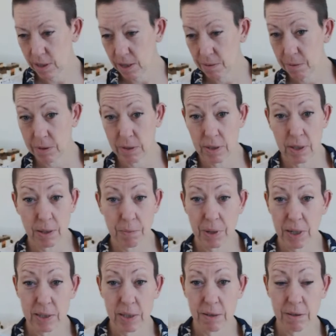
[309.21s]
Yeah, it wasn't like
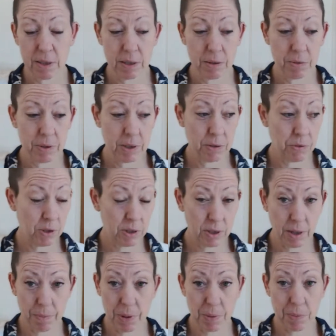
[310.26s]
payday or anything, was it? It was just
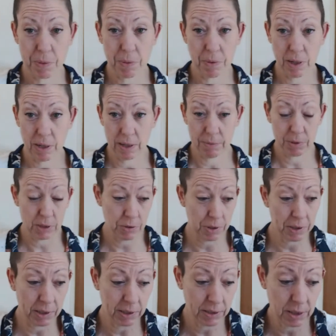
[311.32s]
like people were like, we're
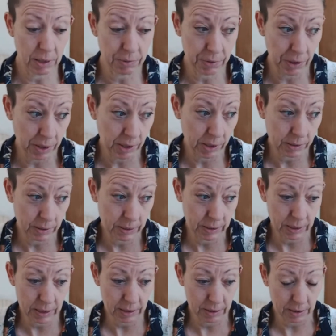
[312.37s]
treating ourselves, I think, because
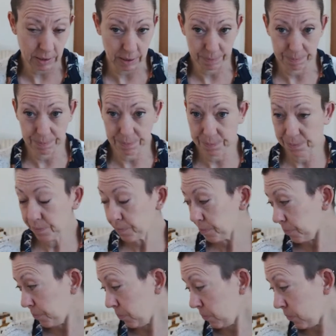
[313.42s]
it's Easter,
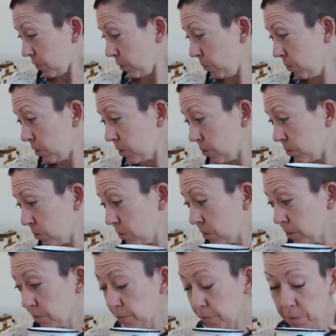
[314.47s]
which is all
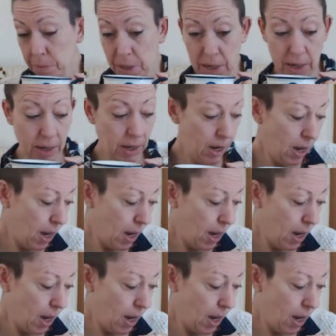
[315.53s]
good for me.